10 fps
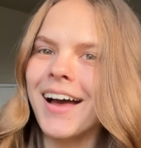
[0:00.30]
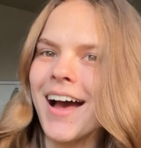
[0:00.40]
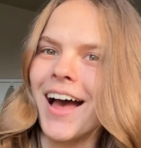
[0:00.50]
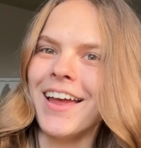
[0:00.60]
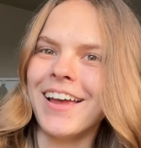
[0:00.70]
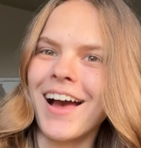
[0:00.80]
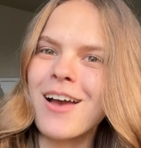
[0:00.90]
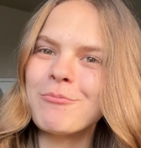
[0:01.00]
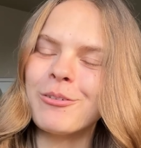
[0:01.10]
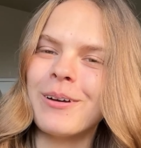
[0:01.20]
Hi,
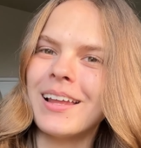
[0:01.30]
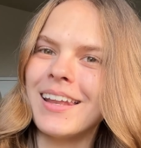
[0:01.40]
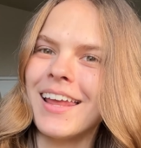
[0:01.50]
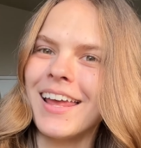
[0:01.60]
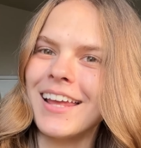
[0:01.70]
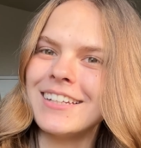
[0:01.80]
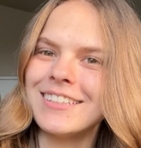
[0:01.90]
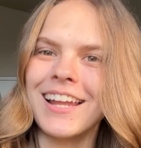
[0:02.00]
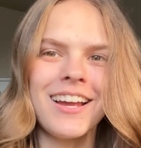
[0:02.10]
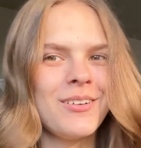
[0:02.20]
I'm Gwen, and
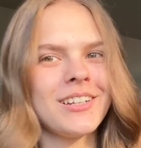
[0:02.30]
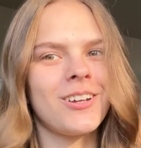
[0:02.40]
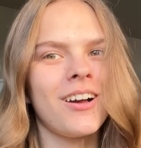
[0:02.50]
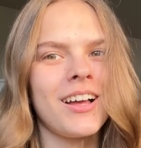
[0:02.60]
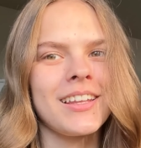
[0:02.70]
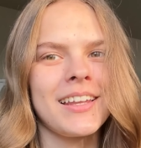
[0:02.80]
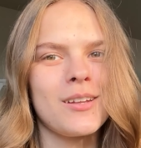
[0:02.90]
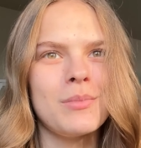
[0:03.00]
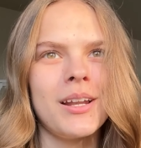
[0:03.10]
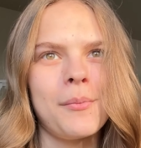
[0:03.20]
today I want to talk a
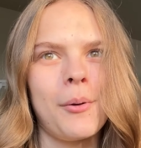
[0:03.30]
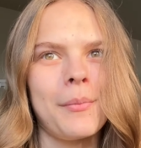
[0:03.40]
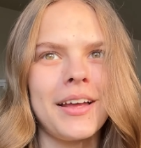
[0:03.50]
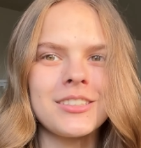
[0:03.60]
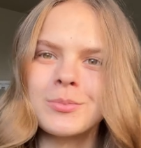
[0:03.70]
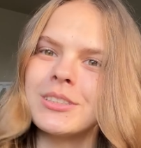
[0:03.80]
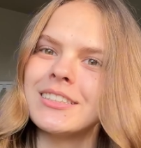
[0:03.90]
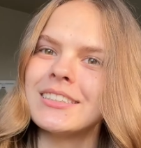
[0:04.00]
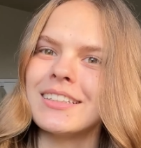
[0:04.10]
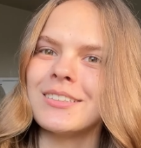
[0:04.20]
little bit about my
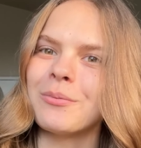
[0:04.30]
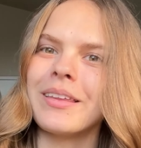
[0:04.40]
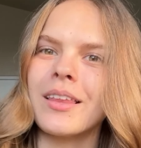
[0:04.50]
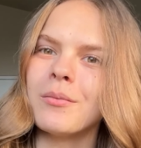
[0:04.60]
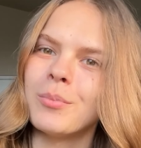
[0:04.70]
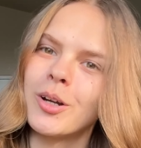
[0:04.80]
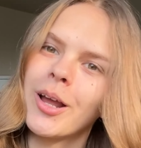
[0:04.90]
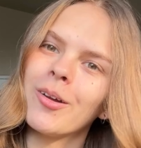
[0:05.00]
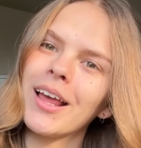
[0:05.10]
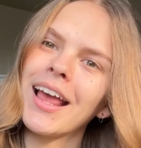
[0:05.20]
experiences with
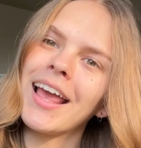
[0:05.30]
burnout